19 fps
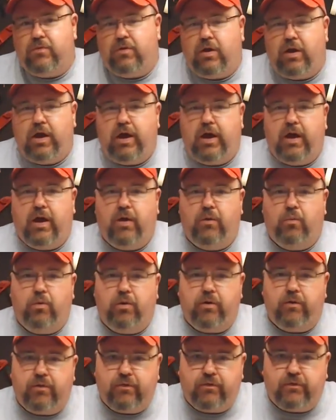and
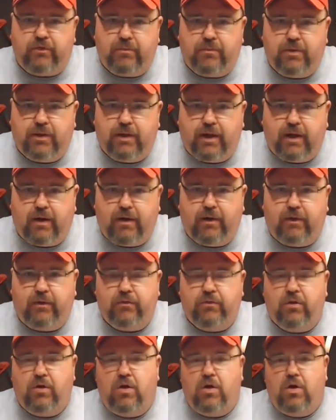where are the
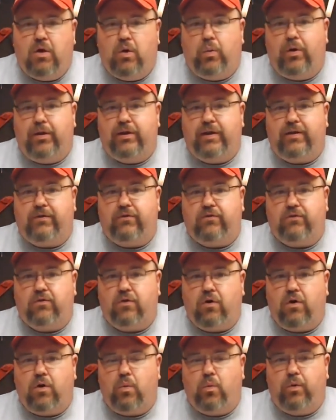similarities? Well, let's
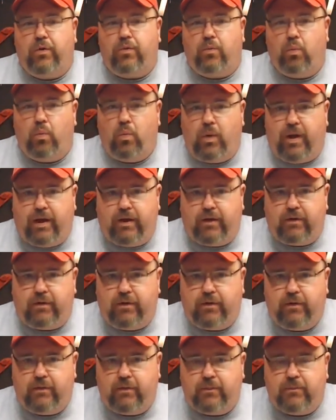start with weight
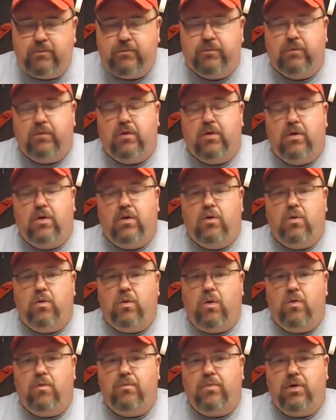
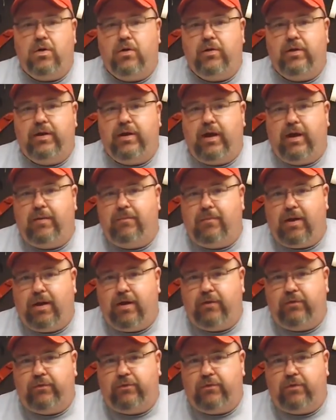chrome moly and
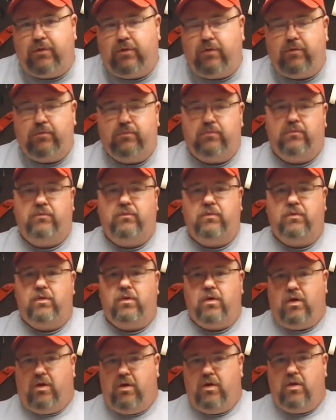mild steel.
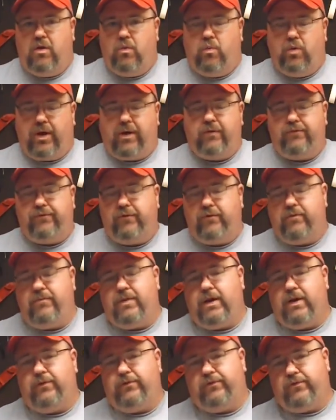When I refer to
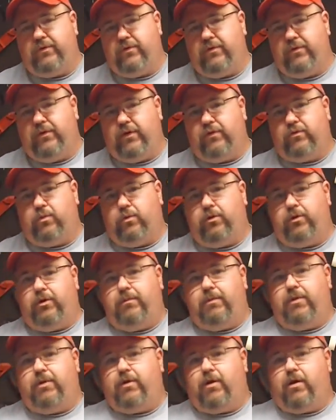mild steel in this, we're going to
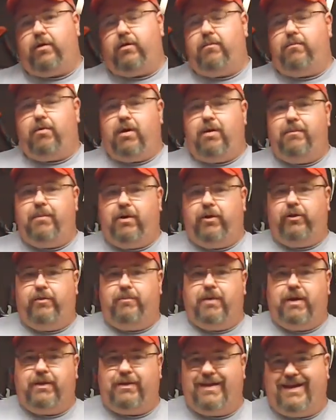be talking primarily
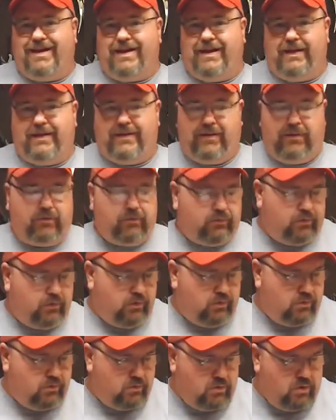about 1018
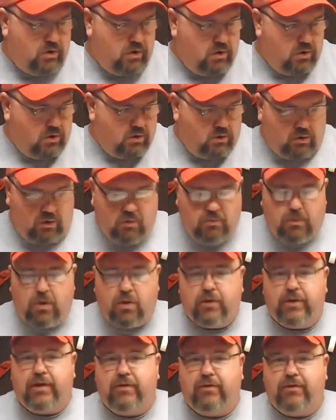steel. Chrome
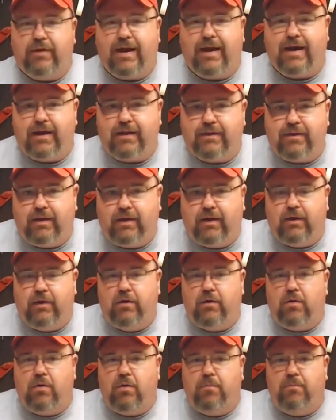moly and 1018
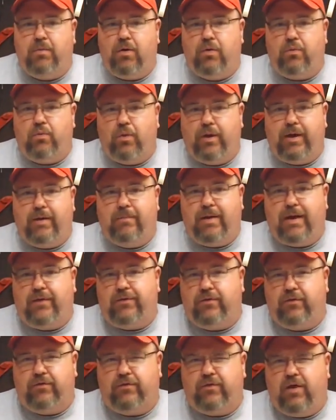both weigh about
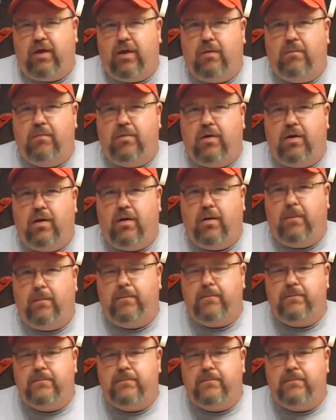the same, um,